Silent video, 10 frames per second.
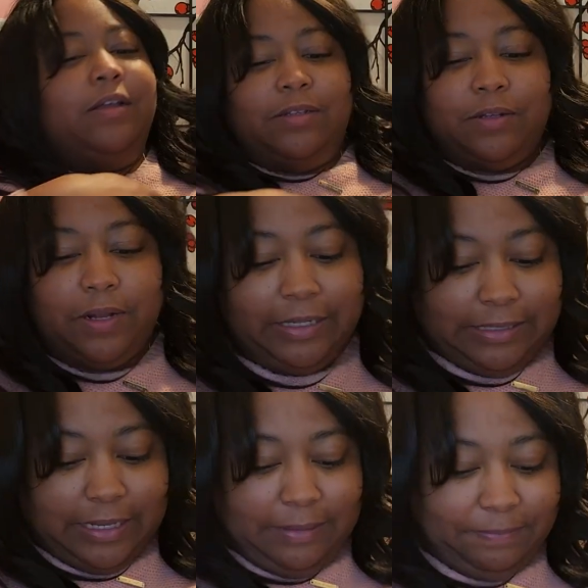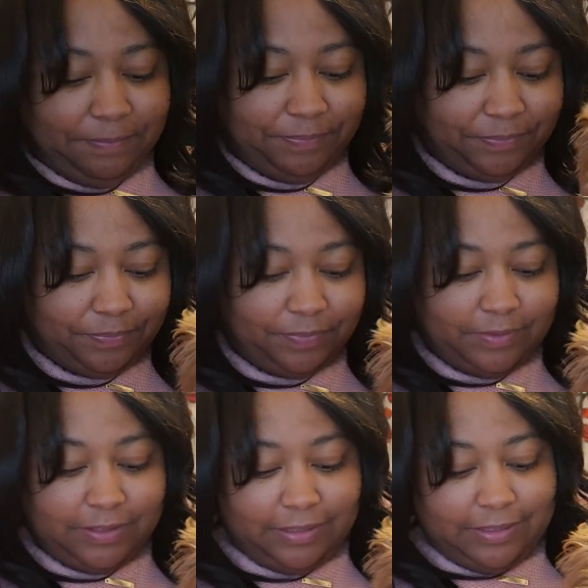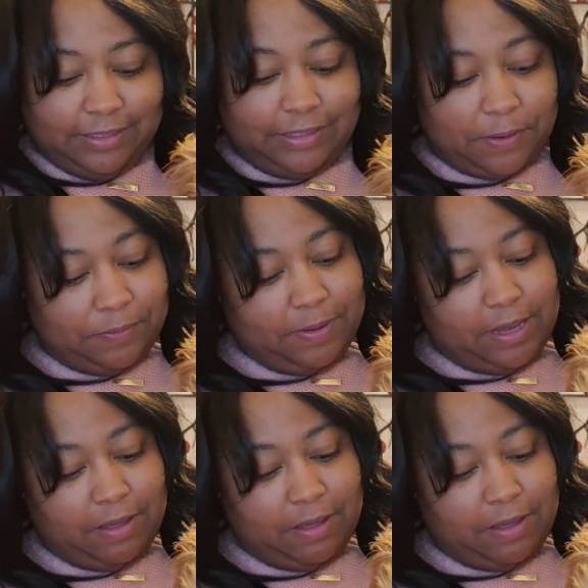So let's see. So there you go.